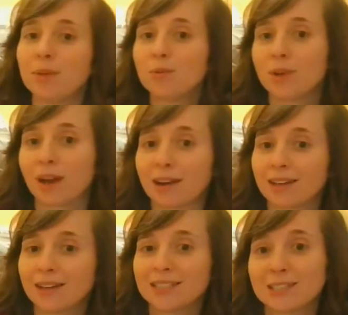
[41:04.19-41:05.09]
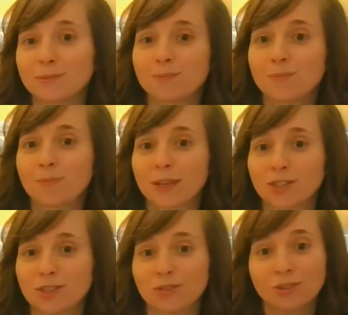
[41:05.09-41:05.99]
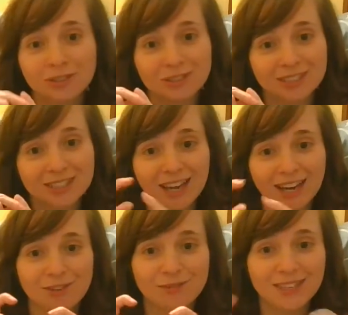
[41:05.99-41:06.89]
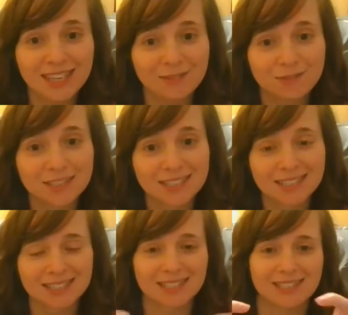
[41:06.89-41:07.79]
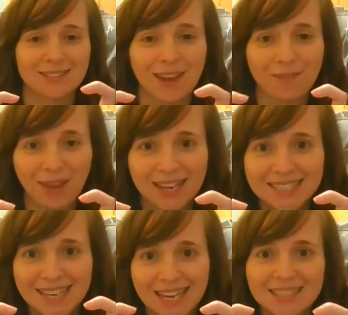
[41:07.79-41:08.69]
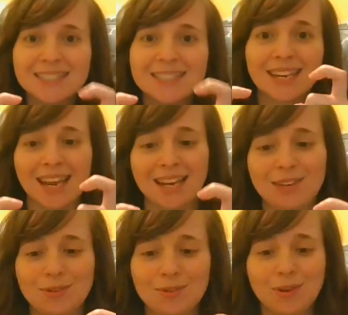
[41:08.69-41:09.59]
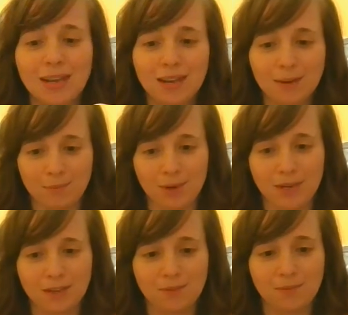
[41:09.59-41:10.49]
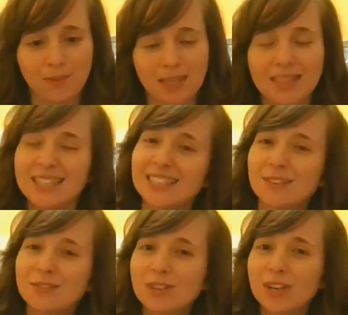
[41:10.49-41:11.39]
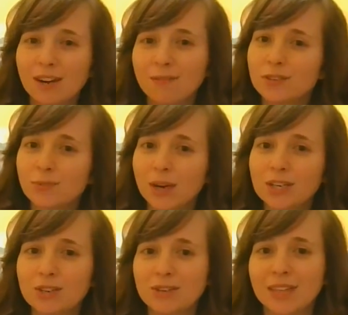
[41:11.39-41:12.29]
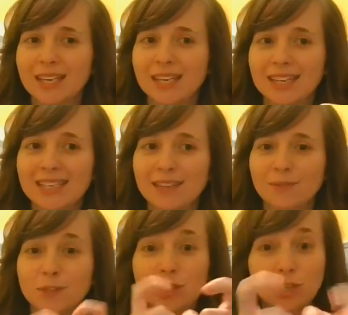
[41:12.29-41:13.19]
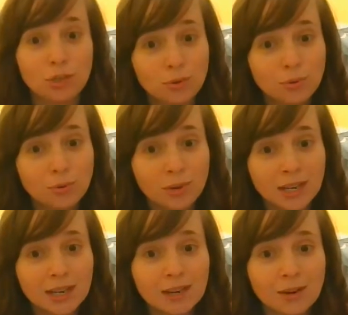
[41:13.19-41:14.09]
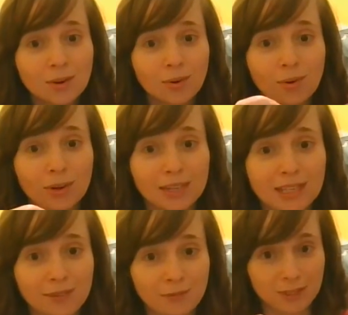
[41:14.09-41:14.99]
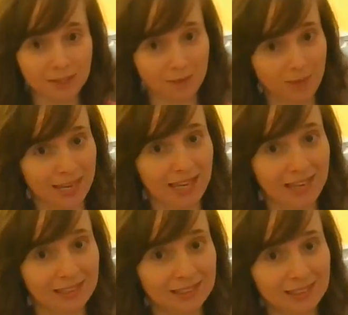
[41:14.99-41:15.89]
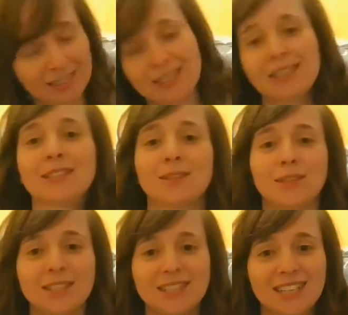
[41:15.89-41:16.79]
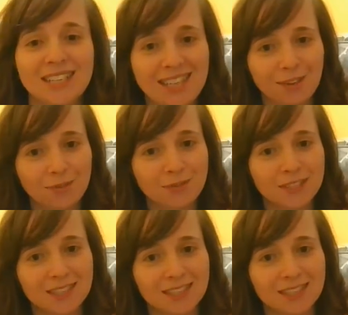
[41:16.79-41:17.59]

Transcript: you got a special kind of gift. So you have X hands and you bring them, and this is also kind of a directional, like a gift to you or a gift to me. So this is a gift.